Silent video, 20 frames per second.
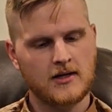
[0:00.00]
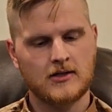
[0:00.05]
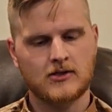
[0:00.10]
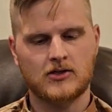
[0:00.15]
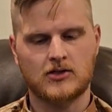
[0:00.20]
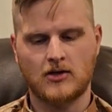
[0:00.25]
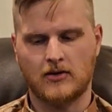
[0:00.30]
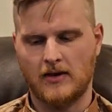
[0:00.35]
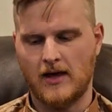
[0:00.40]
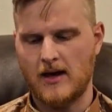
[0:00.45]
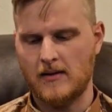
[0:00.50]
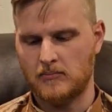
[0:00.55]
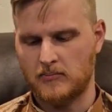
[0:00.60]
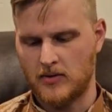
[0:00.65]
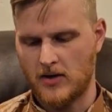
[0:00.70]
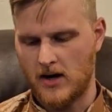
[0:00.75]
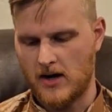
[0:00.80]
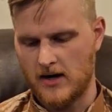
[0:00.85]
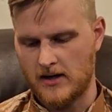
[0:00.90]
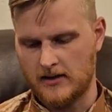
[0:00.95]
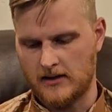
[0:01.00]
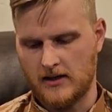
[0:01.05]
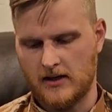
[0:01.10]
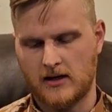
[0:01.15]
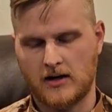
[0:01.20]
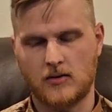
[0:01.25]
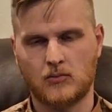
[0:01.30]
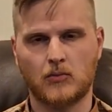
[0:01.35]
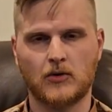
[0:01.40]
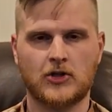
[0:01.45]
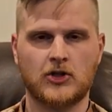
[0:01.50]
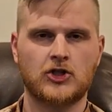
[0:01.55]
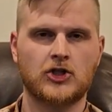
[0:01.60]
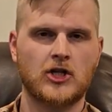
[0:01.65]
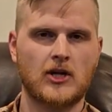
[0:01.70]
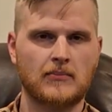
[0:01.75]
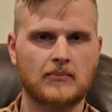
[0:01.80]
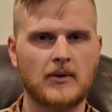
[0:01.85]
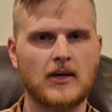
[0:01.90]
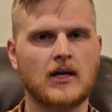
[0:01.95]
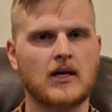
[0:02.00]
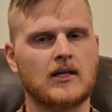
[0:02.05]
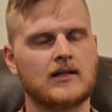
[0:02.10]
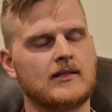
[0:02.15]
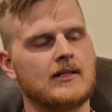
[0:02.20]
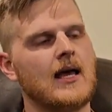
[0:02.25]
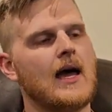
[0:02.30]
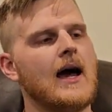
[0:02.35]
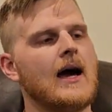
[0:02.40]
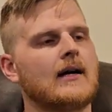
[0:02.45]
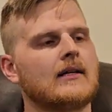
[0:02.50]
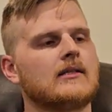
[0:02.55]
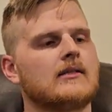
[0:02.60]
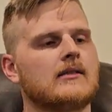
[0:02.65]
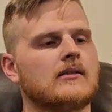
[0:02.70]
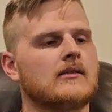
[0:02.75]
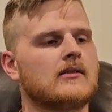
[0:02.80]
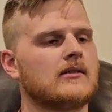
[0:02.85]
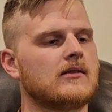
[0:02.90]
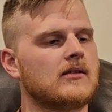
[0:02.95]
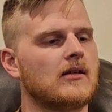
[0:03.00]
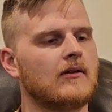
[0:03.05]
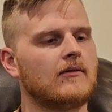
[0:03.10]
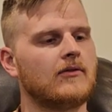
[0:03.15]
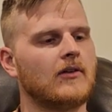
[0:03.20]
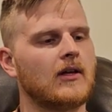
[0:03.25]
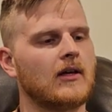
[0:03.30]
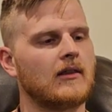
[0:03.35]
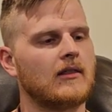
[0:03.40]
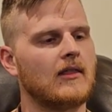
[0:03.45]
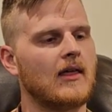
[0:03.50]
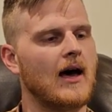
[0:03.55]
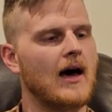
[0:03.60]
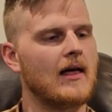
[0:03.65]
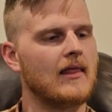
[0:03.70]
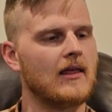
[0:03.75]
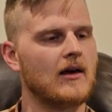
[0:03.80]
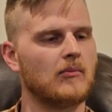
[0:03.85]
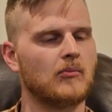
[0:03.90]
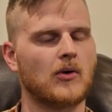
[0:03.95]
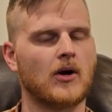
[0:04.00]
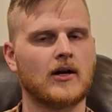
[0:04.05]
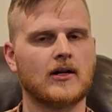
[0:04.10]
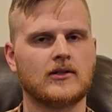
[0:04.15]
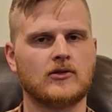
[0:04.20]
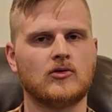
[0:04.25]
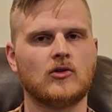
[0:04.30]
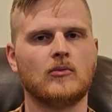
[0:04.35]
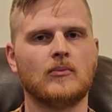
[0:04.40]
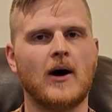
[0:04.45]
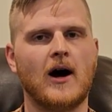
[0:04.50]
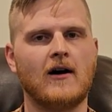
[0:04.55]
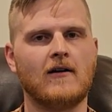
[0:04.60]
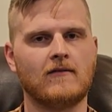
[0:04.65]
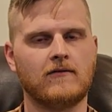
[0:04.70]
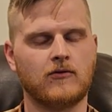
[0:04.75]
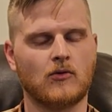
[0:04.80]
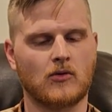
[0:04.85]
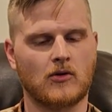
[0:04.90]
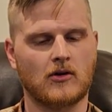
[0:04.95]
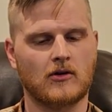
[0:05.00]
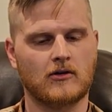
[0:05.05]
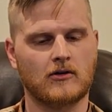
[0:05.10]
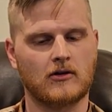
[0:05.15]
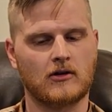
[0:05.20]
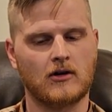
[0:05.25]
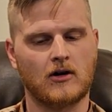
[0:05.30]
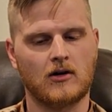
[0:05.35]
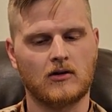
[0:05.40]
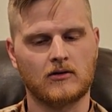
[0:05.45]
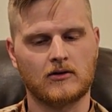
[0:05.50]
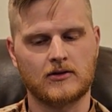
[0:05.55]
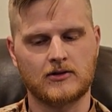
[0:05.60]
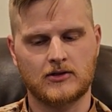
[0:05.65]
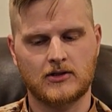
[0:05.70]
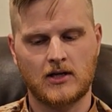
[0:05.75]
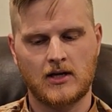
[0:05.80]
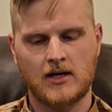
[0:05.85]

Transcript: So that brought, with shipping and taxes and stuff like that, that brought it to about $400.